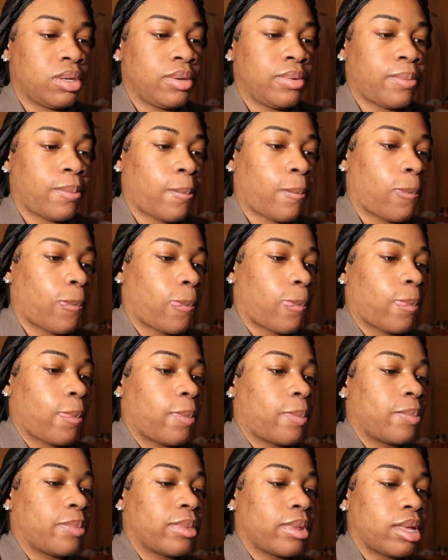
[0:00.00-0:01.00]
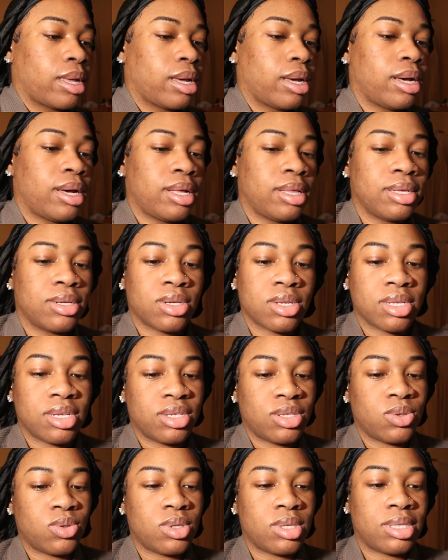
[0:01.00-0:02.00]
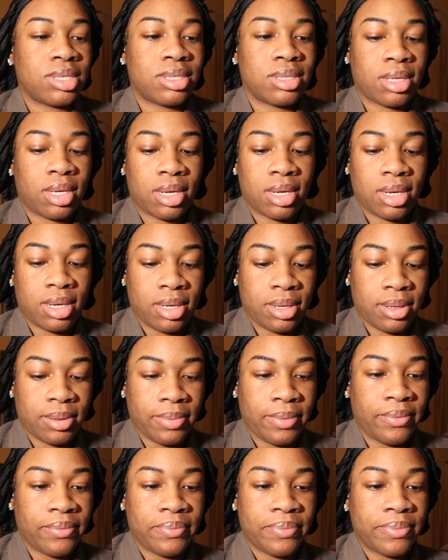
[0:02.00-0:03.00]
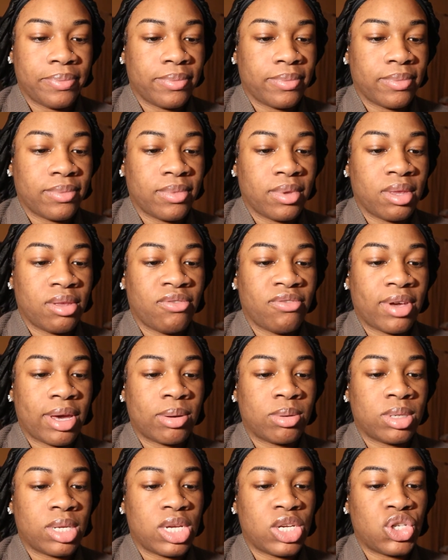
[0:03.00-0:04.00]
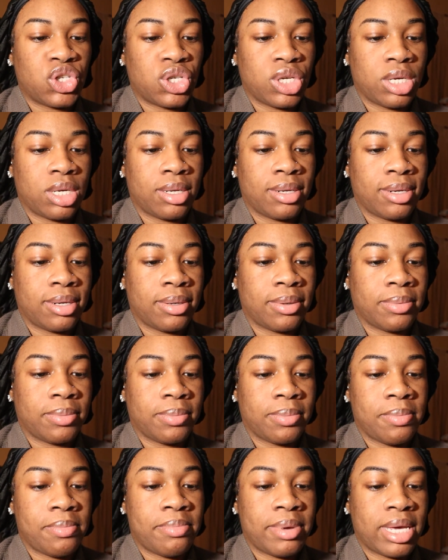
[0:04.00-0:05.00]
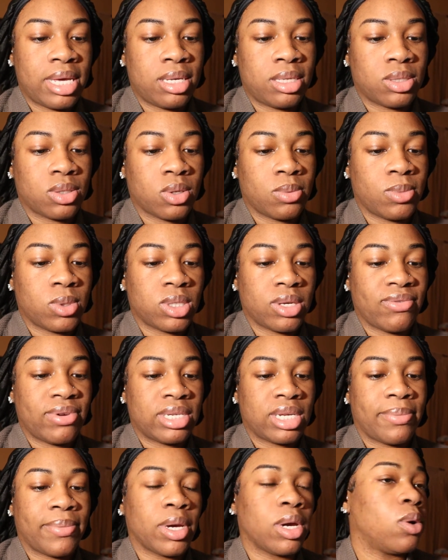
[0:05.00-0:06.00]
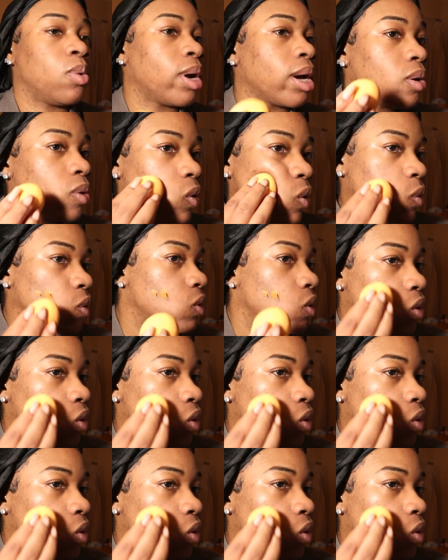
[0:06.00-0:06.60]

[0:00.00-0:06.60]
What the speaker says: I literally do the same foundation base almost every time I go out.